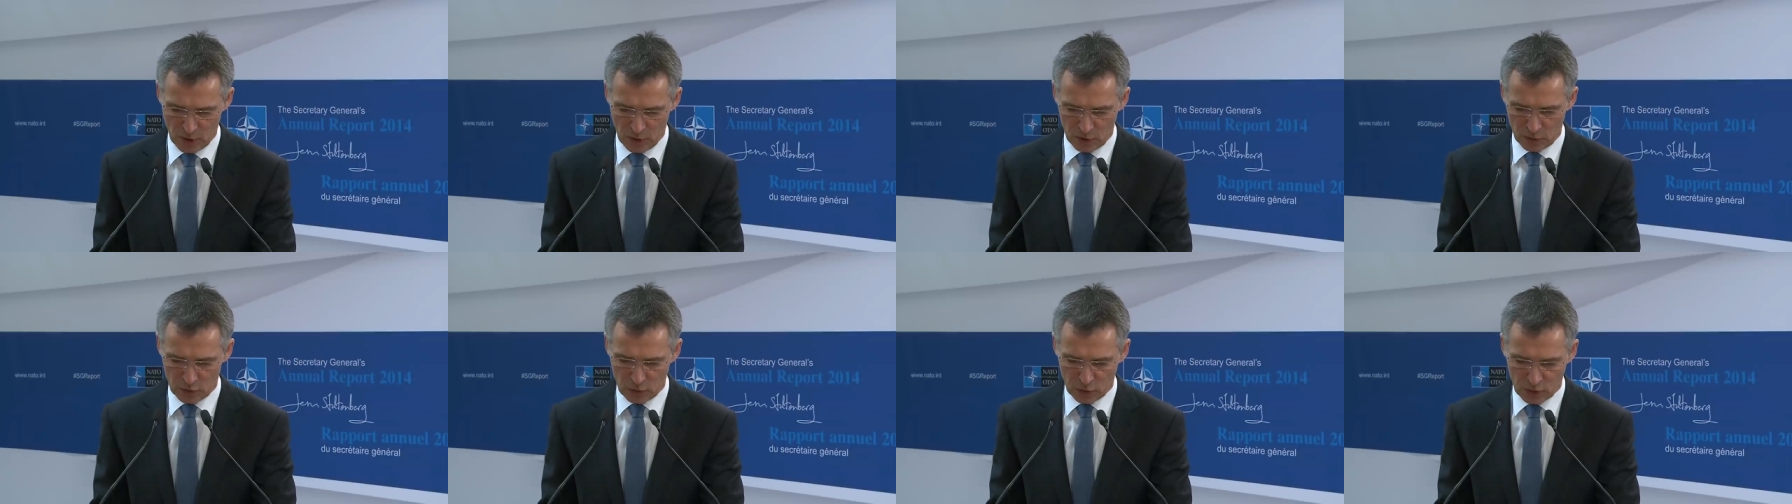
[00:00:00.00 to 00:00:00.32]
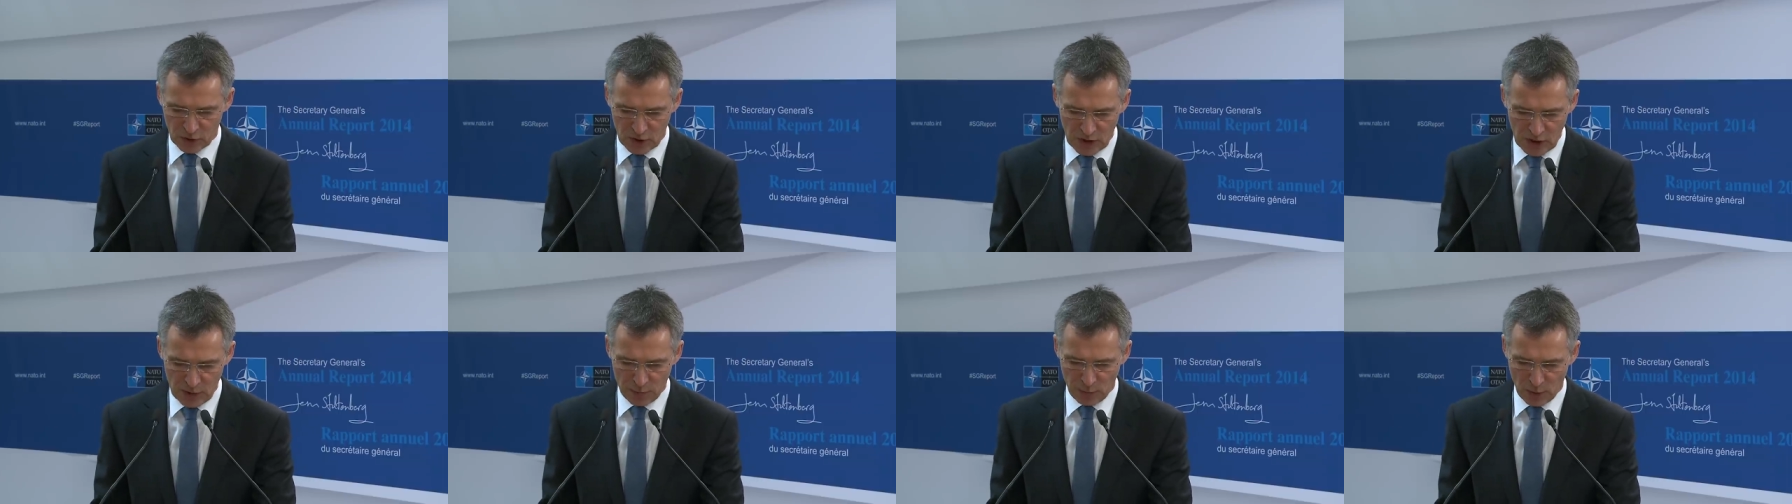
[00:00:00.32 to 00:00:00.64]
to
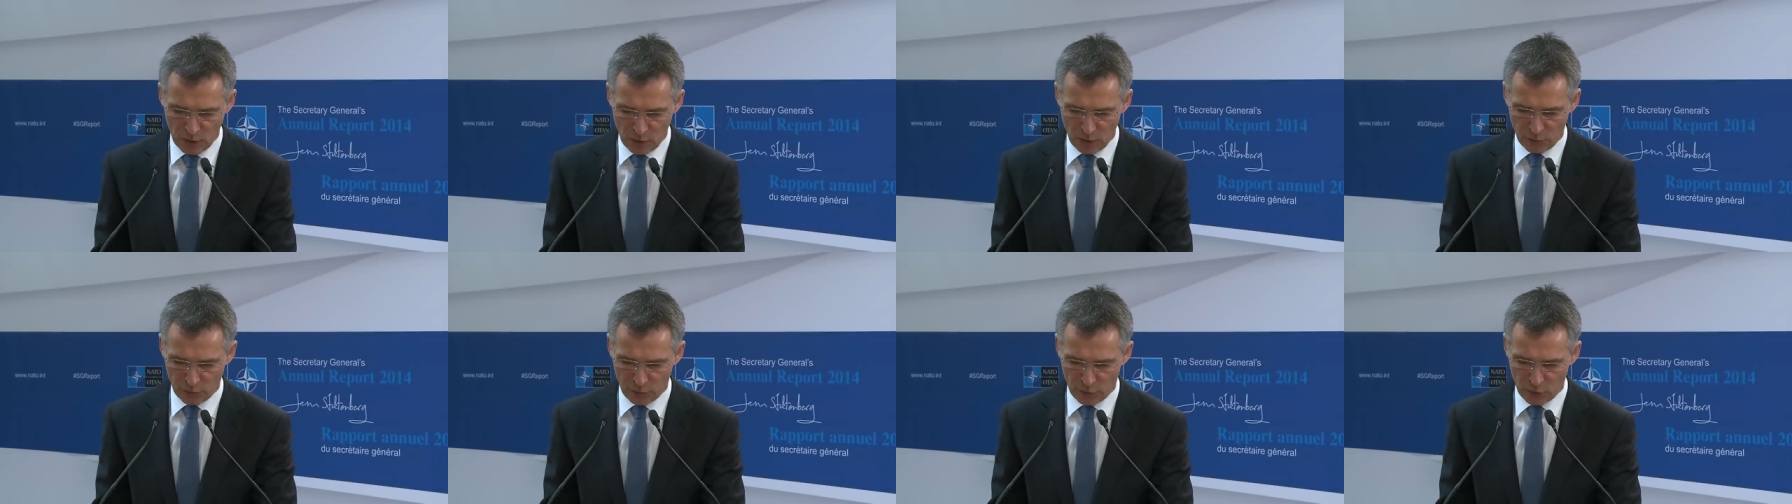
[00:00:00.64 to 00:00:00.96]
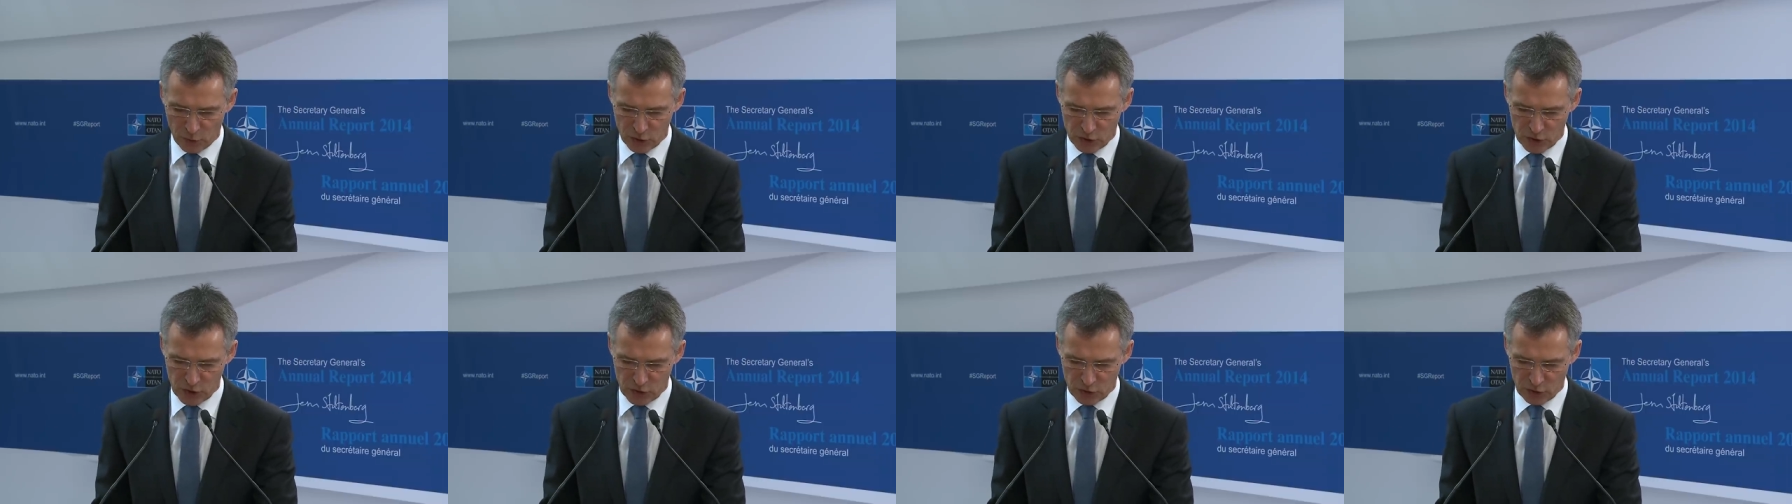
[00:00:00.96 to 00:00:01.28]
keep our
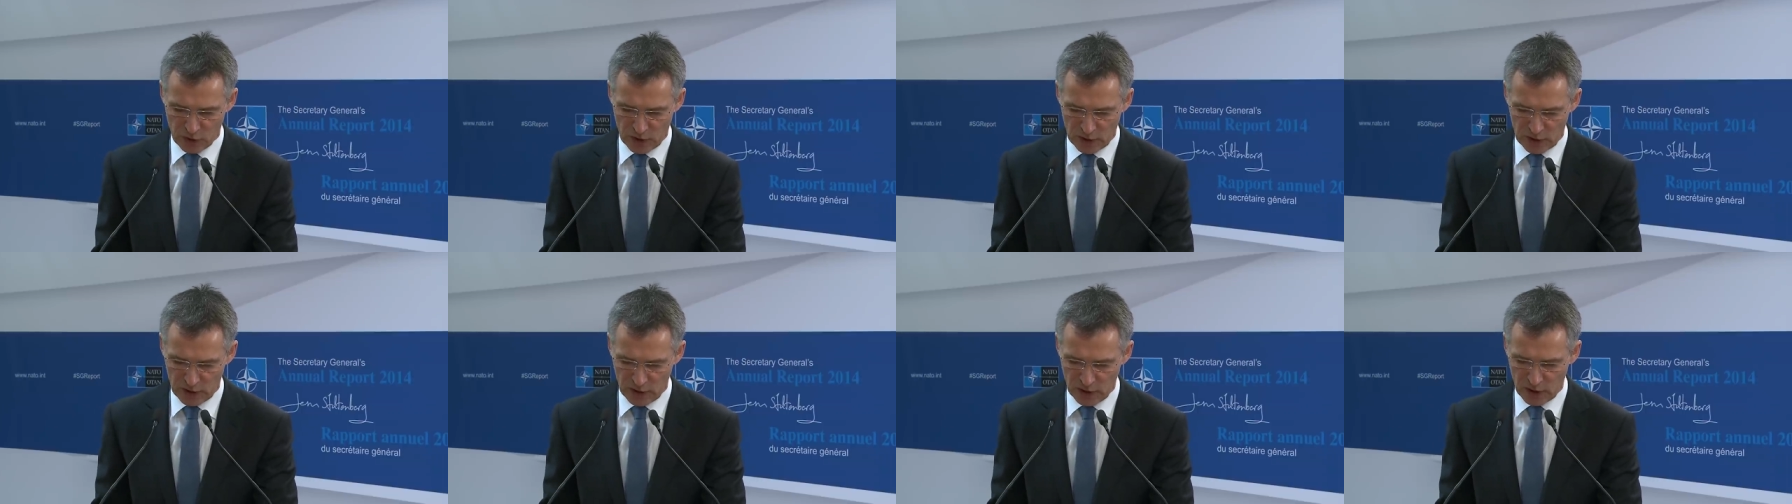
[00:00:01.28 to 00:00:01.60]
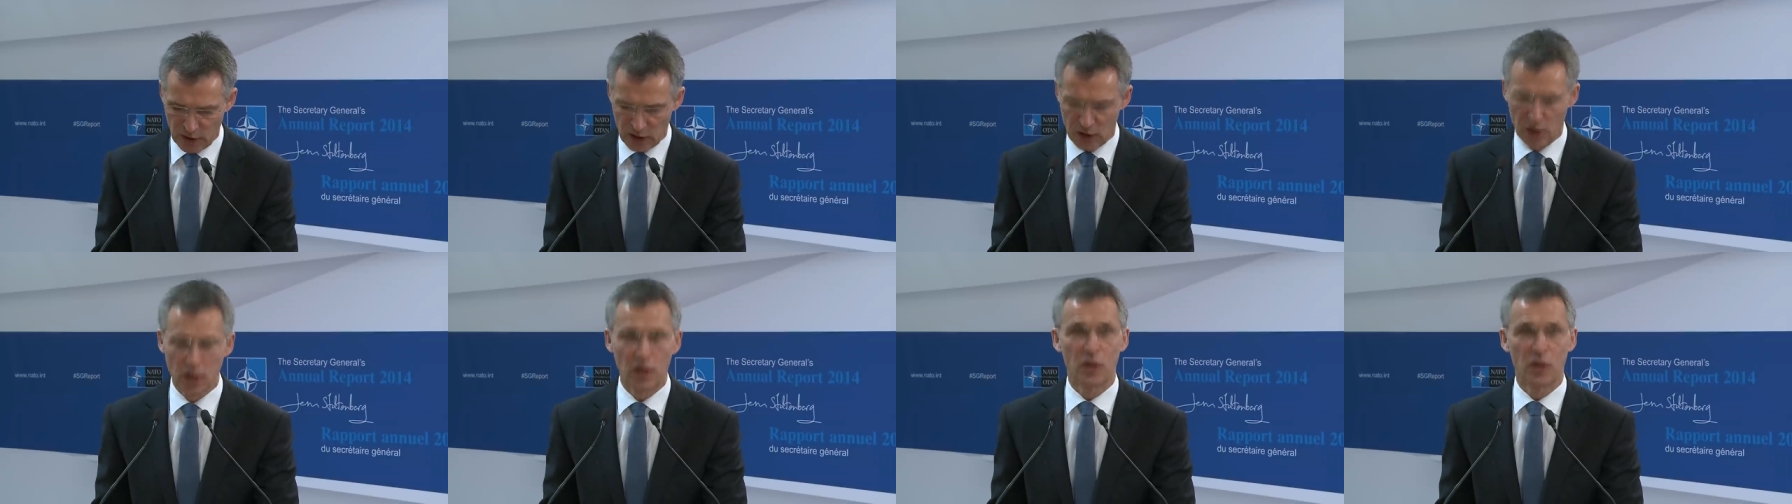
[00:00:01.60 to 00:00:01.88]
forces ready